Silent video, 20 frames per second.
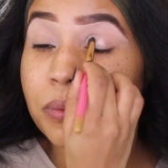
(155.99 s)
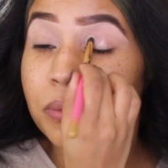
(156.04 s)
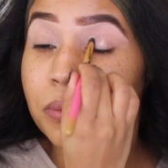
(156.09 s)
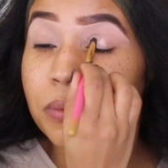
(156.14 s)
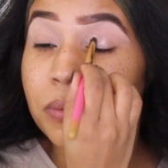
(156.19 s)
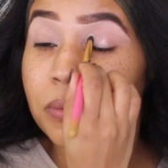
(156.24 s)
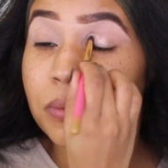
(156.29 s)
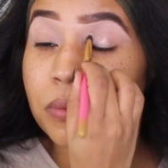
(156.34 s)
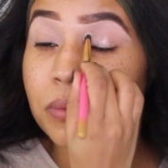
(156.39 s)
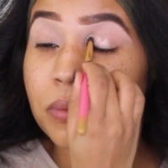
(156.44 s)

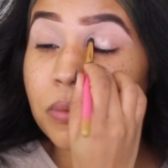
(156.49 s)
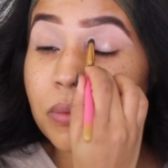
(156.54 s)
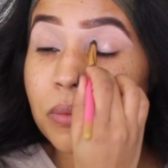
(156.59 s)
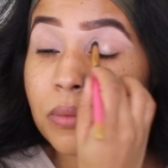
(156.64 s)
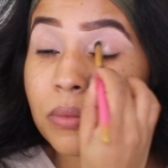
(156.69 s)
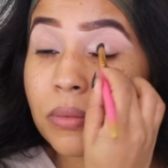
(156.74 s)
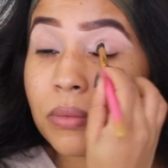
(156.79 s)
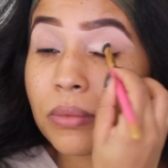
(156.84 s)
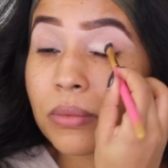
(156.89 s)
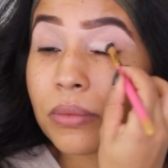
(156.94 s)

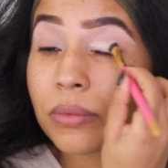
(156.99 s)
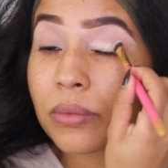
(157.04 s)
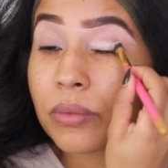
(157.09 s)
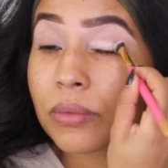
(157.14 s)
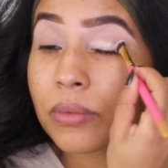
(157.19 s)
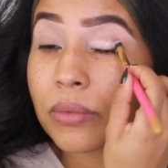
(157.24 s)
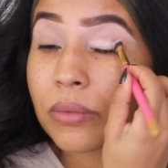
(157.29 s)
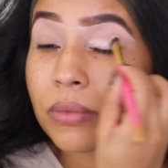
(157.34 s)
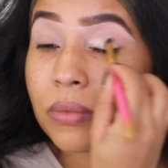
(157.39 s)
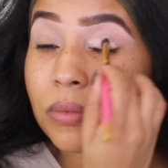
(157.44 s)
2.
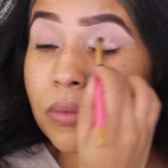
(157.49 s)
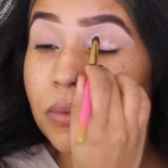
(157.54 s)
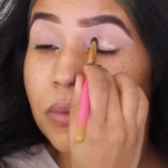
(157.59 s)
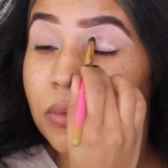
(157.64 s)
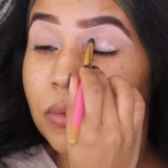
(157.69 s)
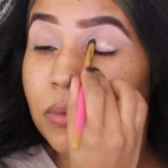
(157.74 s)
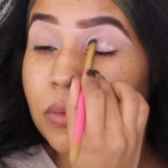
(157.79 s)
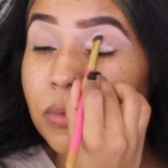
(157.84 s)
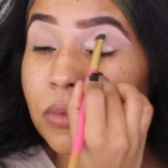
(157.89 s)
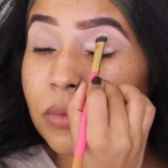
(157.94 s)

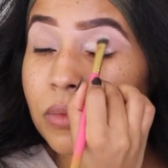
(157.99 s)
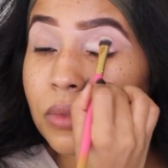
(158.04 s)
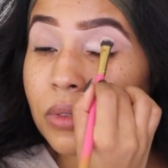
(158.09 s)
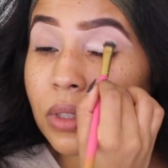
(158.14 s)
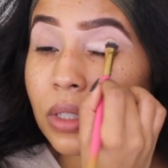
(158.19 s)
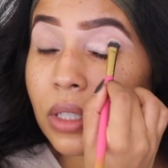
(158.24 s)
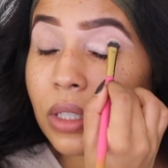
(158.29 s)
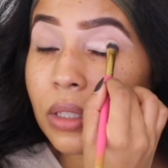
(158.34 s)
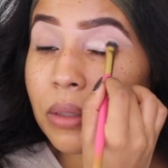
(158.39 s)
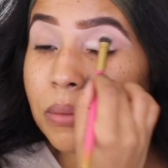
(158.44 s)

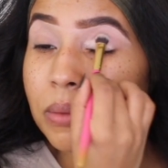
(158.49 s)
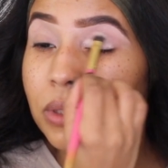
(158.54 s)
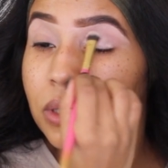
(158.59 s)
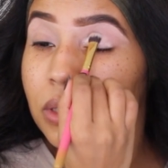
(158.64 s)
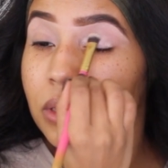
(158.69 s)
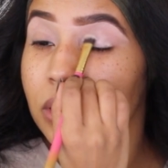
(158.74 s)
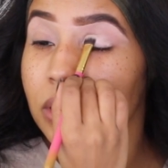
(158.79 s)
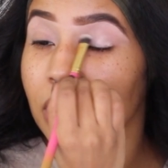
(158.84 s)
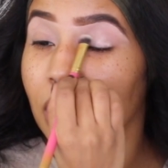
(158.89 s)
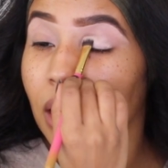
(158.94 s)
And I'm
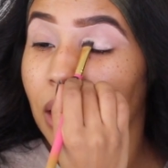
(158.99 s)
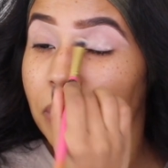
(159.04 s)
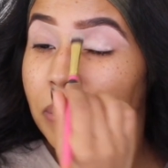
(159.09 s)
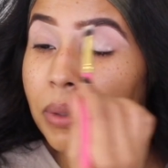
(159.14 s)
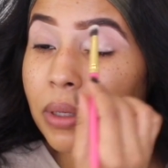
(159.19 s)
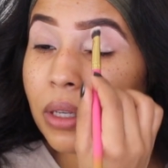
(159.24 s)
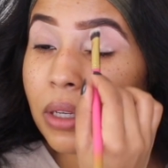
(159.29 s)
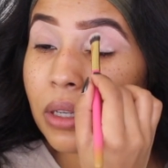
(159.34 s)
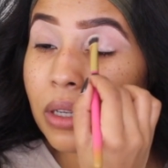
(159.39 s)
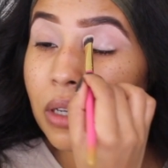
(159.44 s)
just
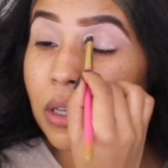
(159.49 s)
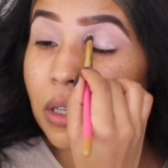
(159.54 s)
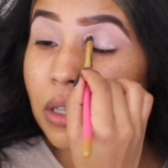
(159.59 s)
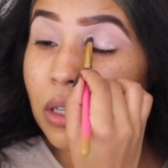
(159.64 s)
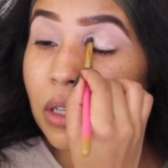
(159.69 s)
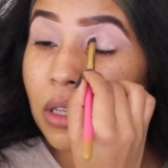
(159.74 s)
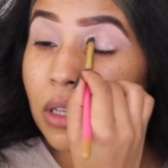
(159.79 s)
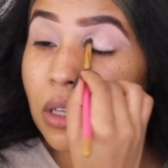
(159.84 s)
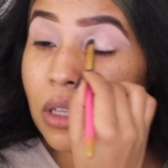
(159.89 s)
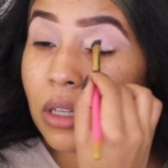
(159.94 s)
tapping it in.
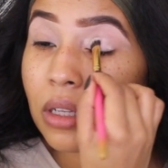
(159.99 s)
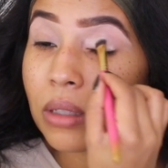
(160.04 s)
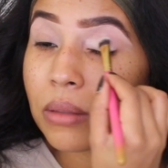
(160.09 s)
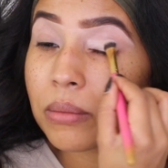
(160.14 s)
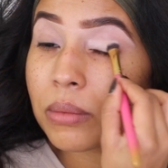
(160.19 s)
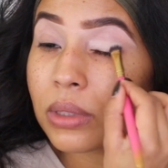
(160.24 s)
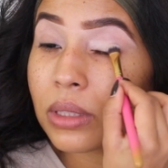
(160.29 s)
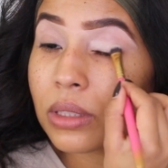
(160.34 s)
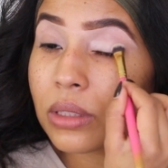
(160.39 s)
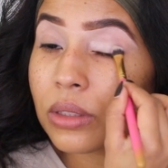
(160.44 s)
I'm
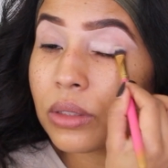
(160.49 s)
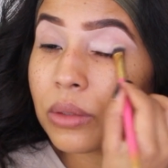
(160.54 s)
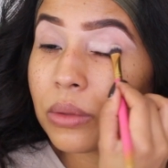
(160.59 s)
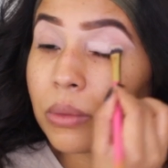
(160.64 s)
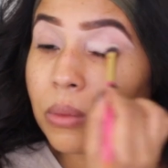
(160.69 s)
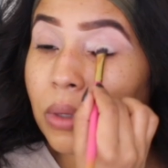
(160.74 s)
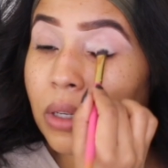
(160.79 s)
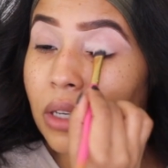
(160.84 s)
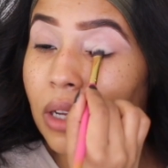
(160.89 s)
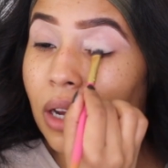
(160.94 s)
going to do
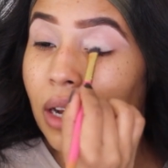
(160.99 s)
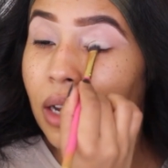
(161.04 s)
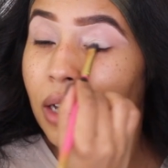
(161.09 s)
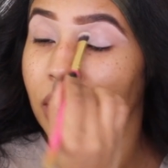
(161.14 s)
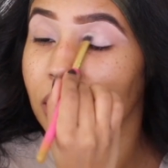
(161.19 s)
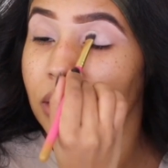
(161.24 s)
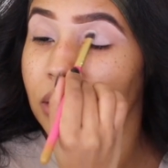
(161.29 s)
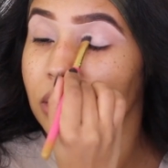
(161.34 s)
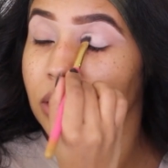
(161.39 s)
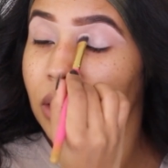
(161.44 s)
one eye
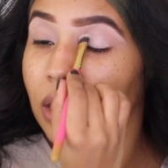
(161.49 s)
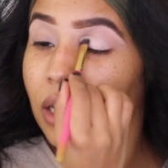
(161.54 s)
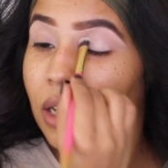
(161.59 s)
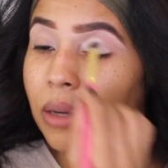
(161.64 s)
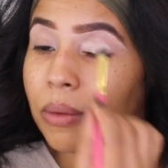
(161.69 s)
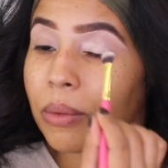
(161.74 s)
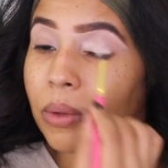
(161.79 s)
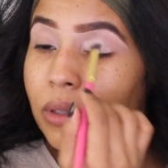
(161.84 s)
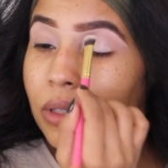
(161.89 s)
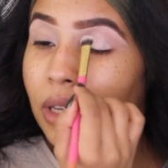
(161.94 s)
at a
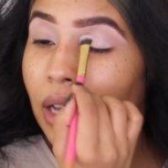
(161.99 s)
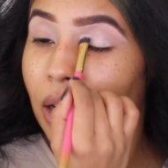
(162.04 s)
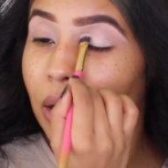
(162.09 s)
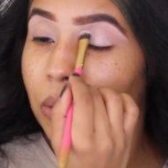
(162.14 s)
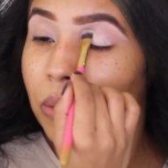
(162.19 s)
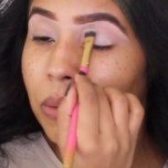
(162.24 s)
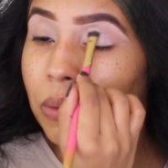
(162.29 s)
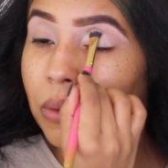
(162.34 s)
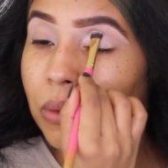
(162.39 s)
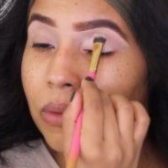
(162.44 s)
time. Well, not
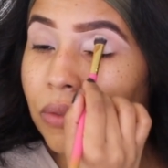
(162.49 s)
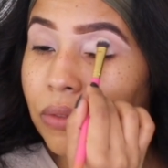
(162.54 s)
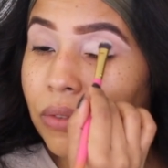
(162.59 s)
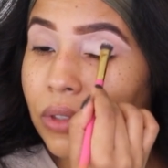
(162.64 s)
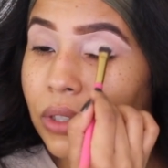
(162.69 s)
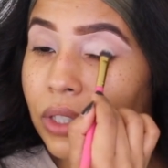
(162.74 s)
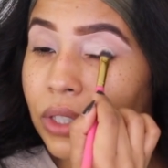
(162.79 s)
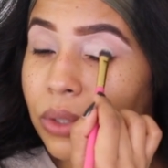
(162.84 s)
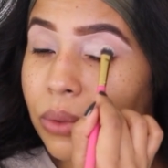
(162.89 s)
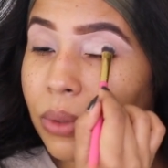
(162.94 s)

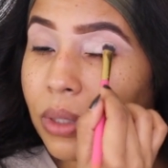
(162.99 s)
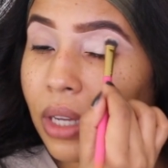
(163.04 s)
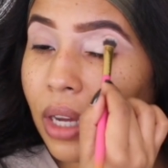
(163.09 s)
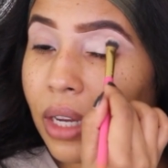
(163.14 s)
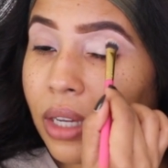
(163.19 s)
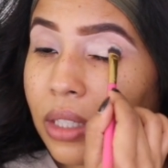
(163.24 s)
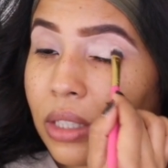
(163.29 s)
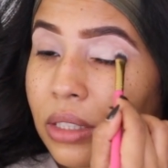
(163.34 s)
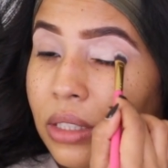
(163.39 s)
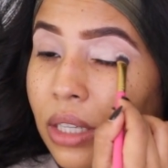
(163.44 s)
finish one
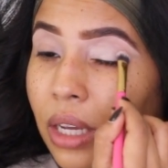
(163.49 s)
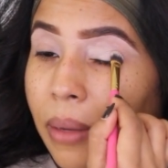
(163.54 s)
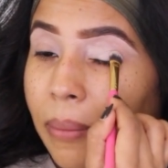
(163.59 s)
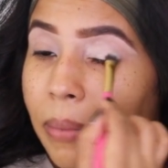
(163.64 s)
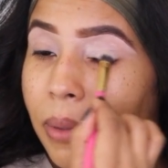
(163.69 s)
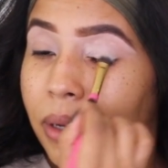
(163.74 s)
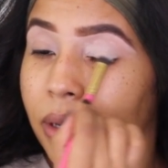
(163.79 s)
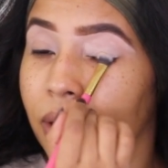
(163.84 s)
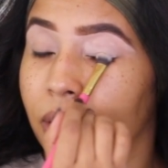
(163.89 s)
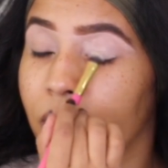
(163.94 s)
eye at a time,
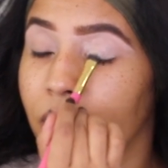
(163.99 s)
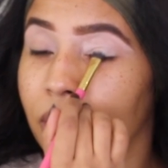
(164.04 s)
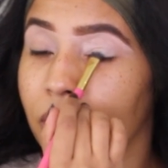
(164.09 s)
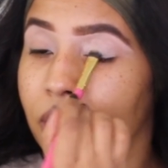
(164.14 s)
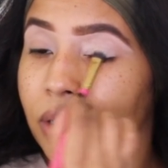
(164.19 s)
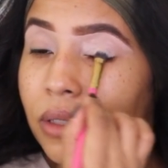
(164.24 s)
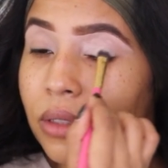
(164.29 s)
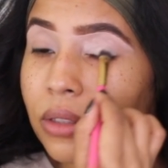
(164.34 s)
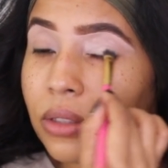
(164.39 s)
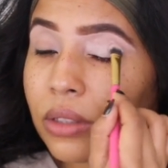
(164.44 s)
but
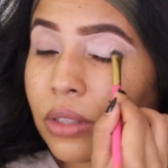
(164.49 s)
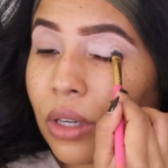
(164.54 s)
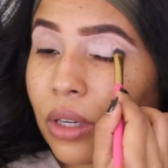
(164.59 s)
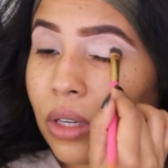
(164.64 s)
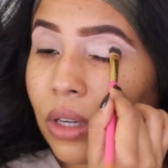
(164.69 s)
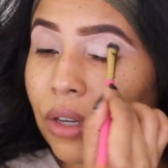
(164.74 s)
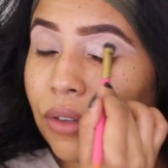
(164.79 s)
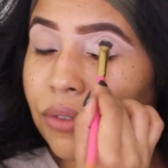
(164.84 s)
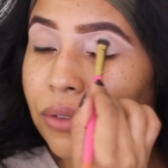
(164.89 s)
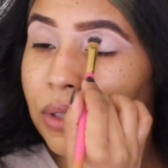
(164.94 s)
start
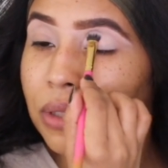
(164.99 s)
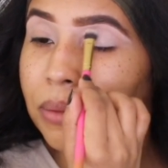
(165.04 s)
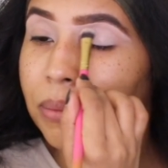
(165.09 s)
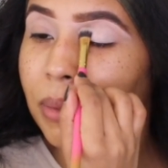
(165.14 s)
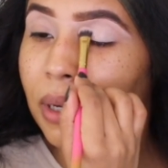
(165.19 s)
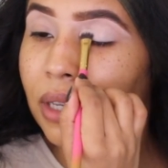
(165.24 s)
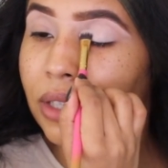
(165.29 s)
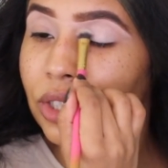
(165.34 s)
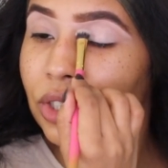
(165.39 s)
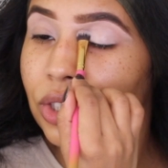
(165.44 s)
off with
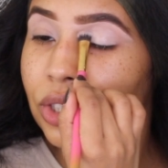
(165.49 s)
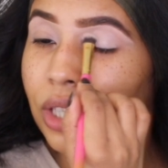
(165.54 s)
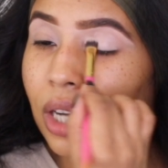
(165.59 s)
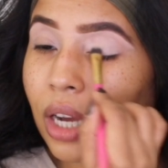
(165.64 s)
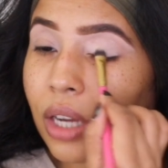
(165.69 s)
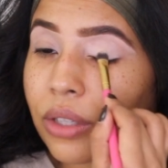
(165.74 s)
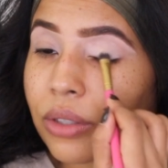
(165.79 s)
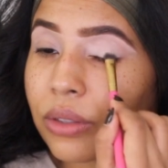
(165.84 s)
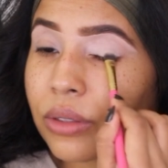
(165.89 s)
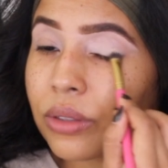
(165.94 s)
my
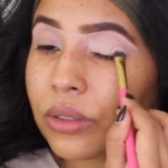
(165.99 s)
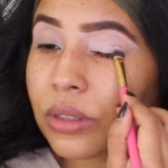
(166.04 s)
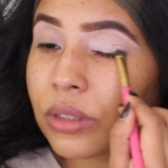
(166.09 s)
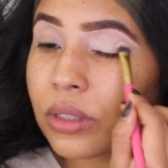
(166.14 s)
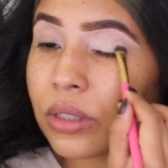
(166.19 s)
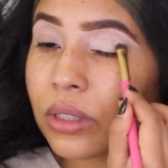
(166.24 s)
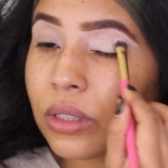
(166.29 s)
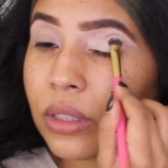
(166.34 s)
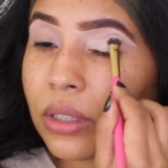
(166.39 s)
shadows.